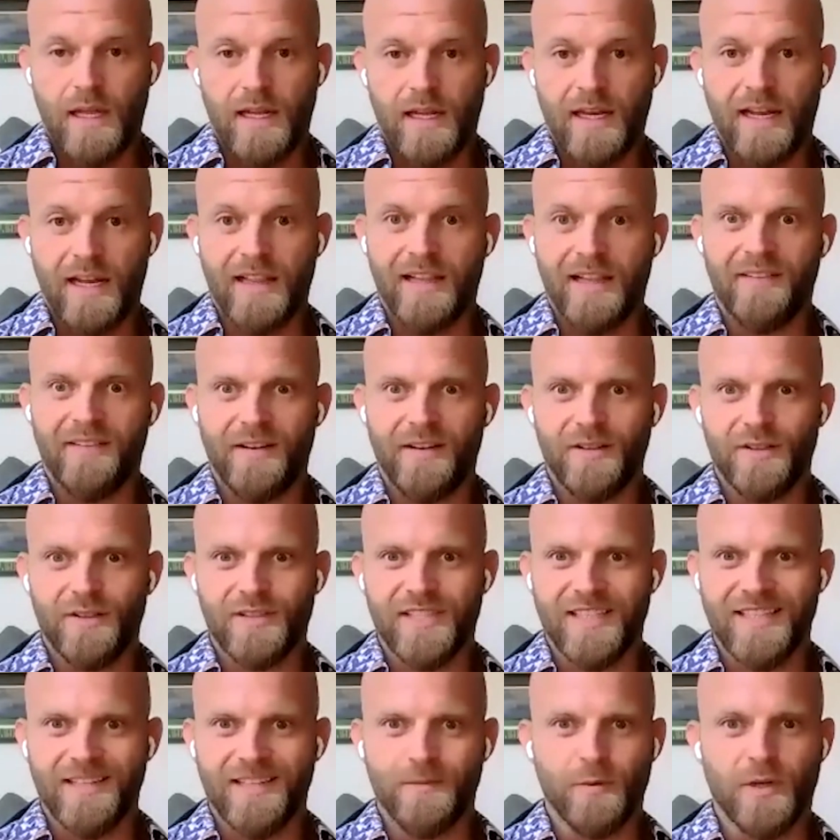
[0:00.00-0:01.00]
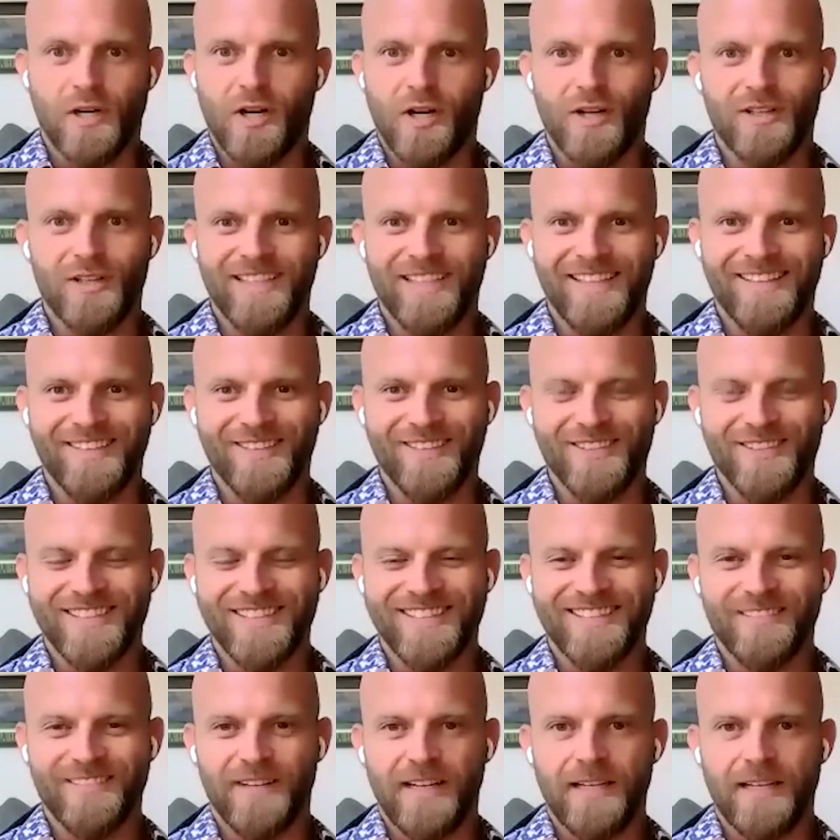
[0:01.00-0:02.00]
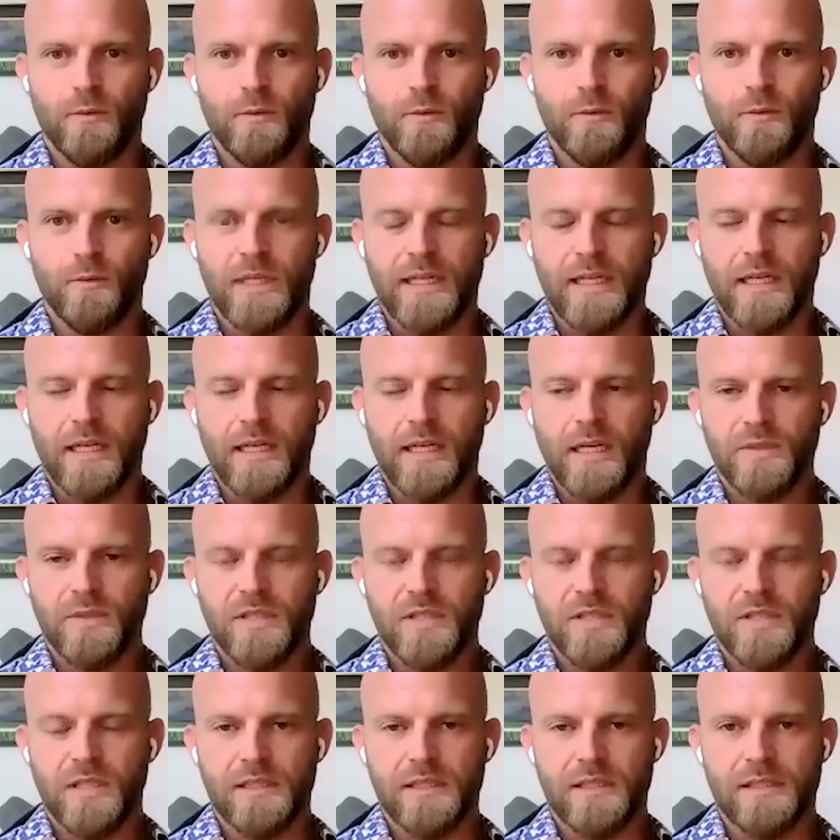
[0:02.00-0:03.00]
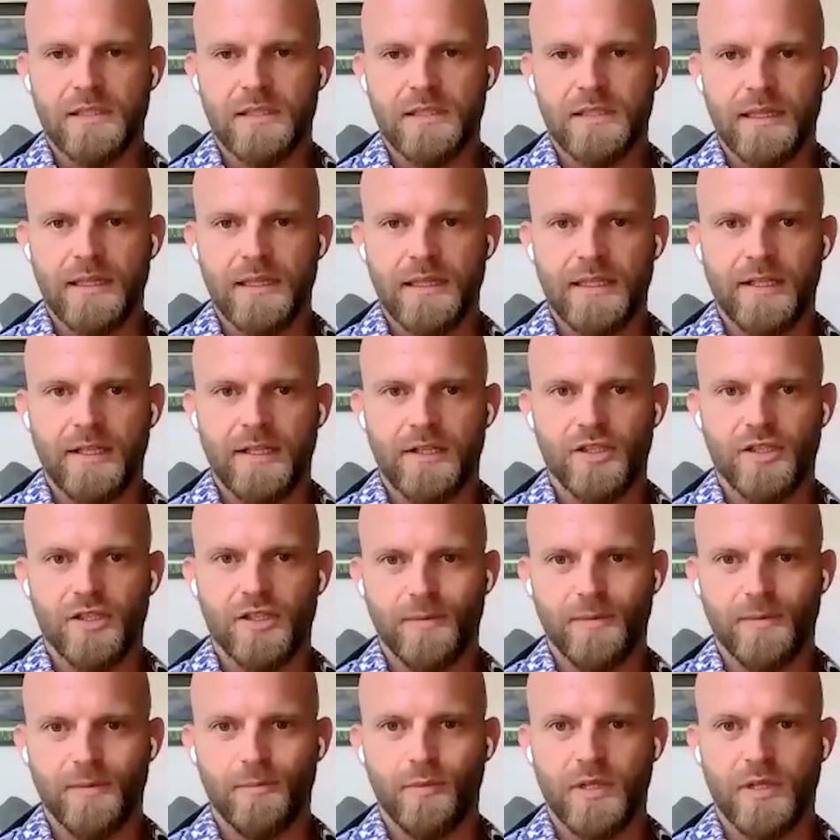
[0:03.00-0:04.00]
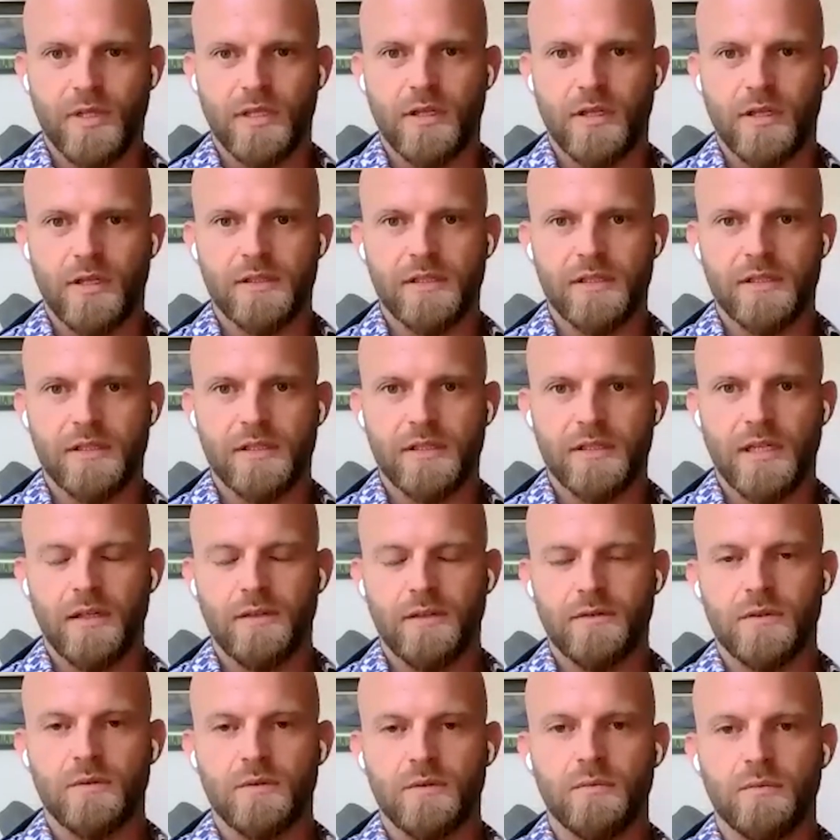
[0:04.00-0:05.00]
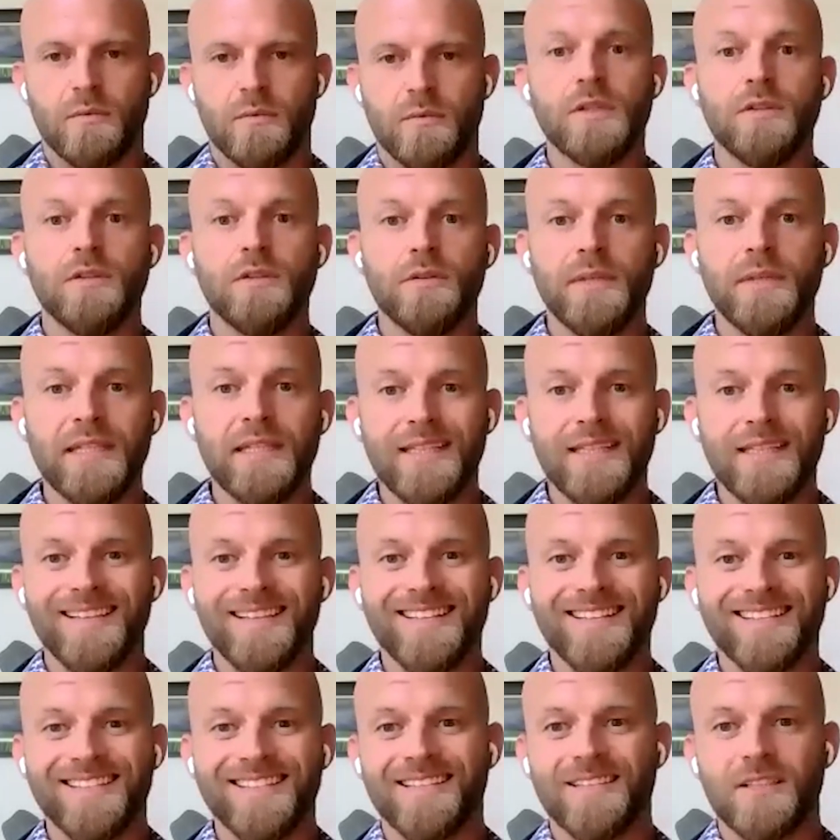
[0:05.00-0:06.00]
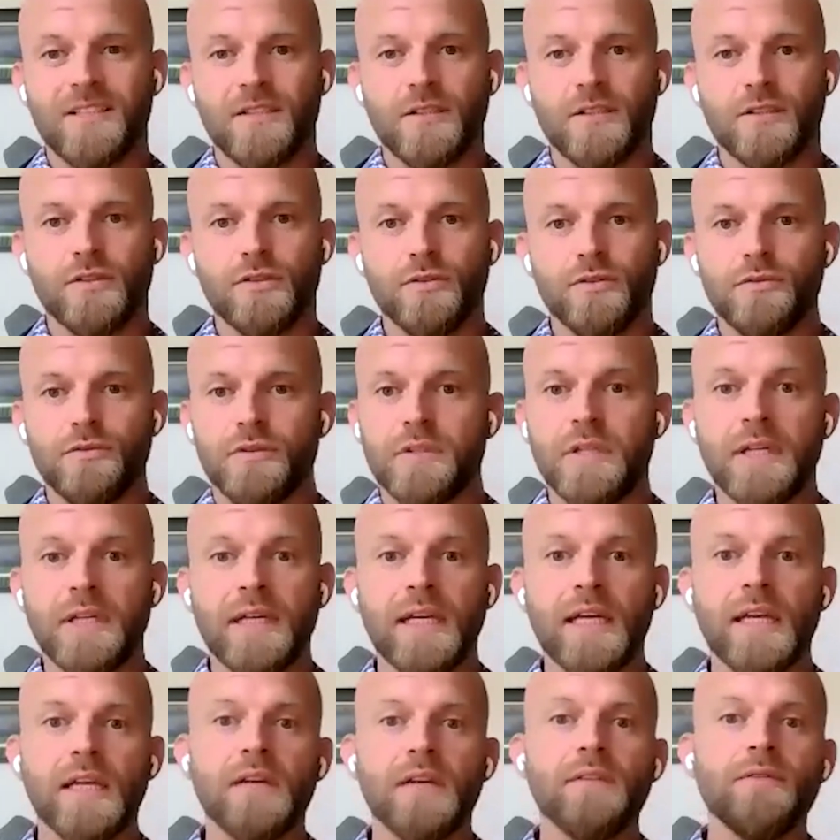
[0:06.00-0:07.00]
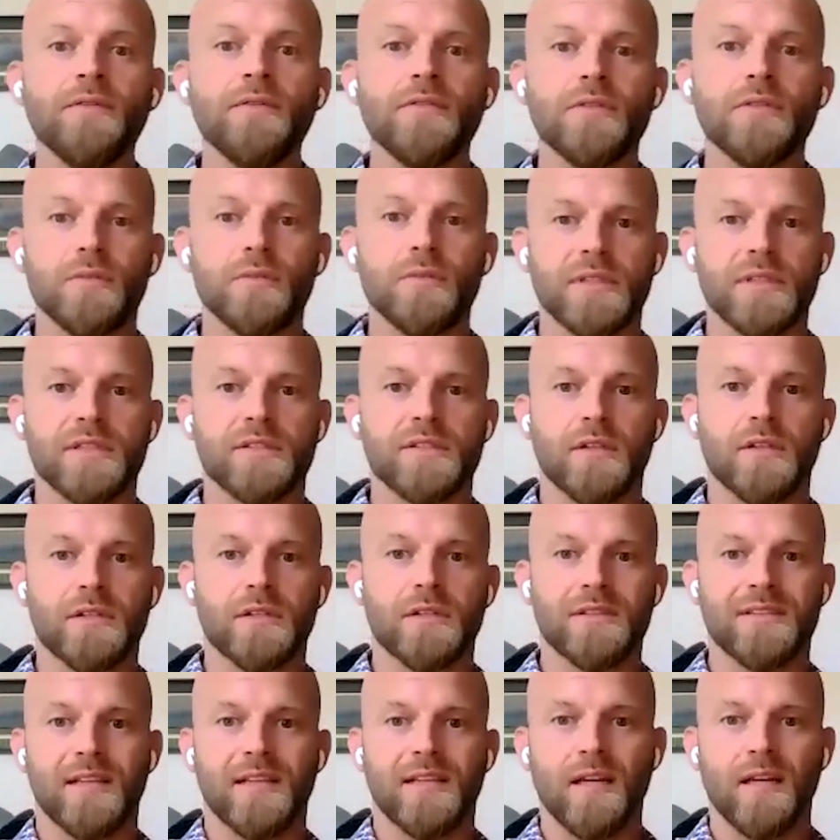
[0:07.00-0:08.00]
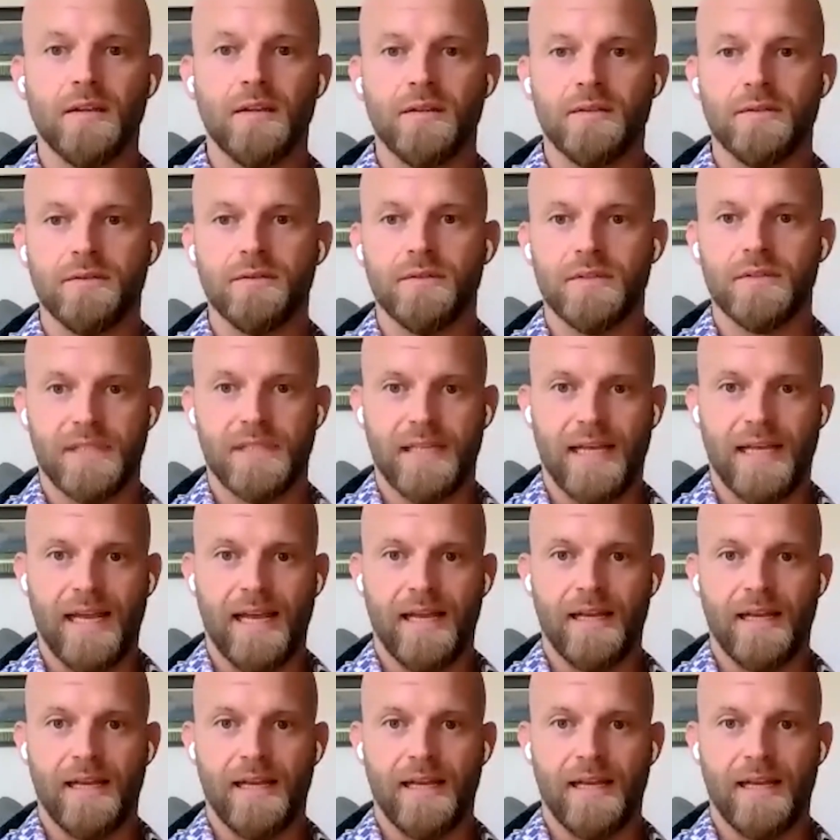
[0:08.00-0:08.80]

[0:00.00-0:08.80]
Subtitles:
And I love how you said we're all leaders, right? When it comes to this leadership within ourselves, what do we need to do to influence ourselves?